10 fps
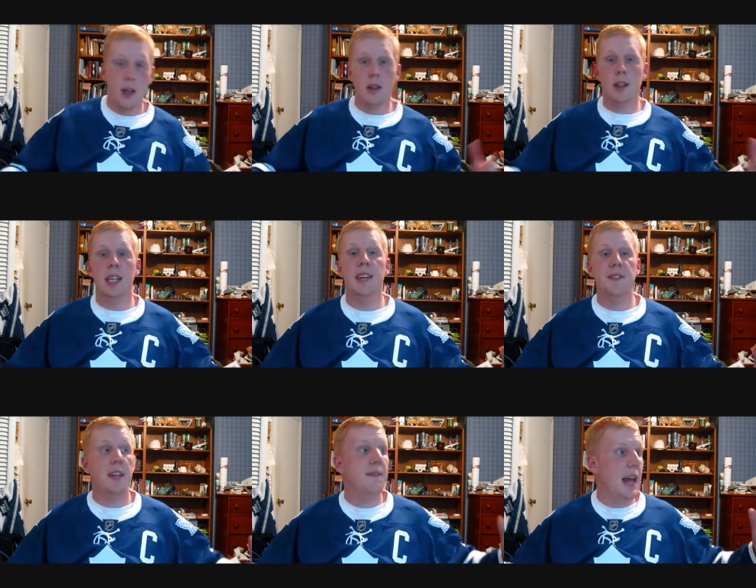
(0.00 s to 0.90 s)
The Leafs
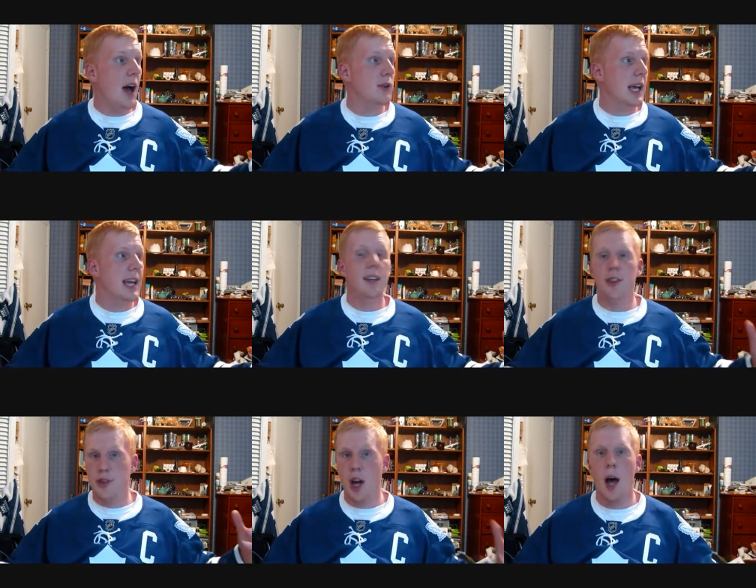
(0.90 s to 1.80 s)
have now landed the
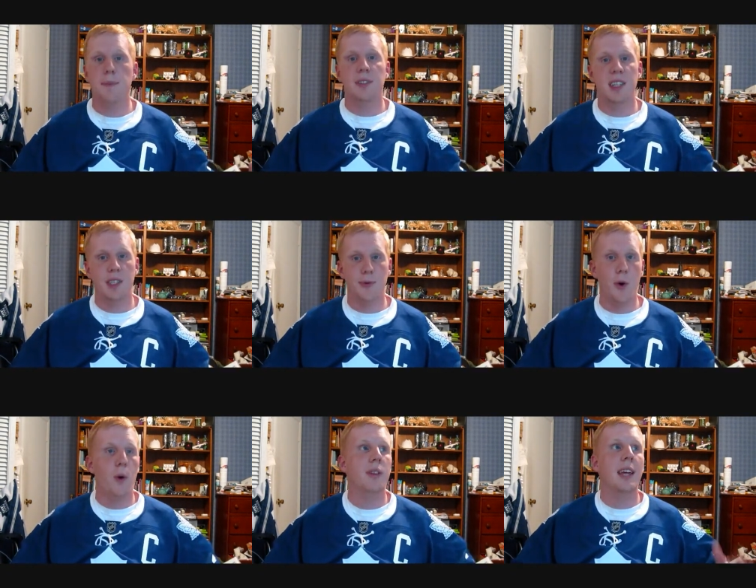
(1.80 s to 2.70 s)
top six
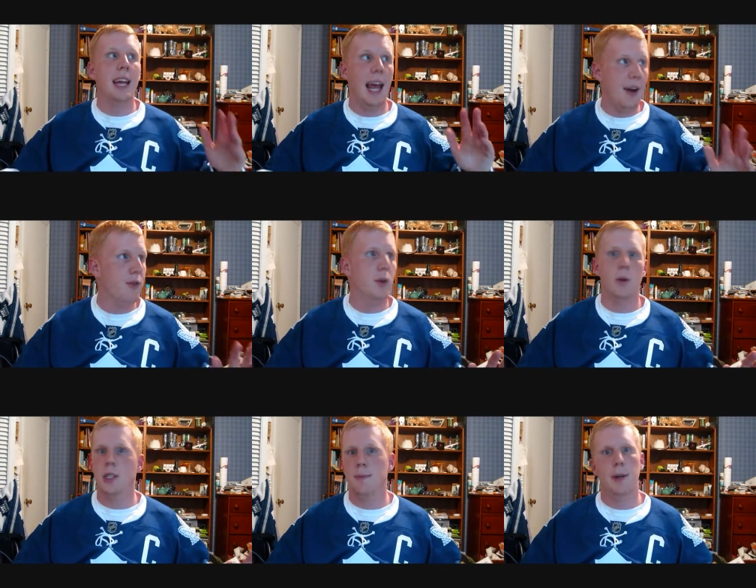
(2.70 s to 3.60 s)
forward that
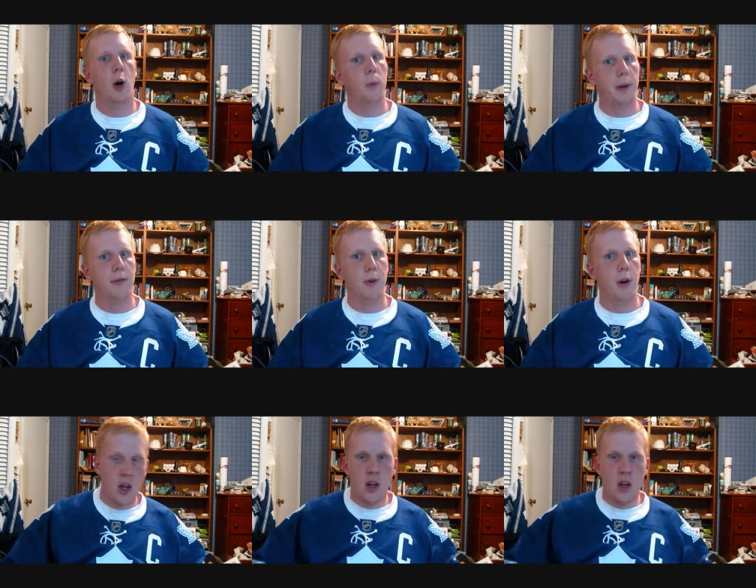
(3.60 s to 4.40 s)
everyone's been hoping for.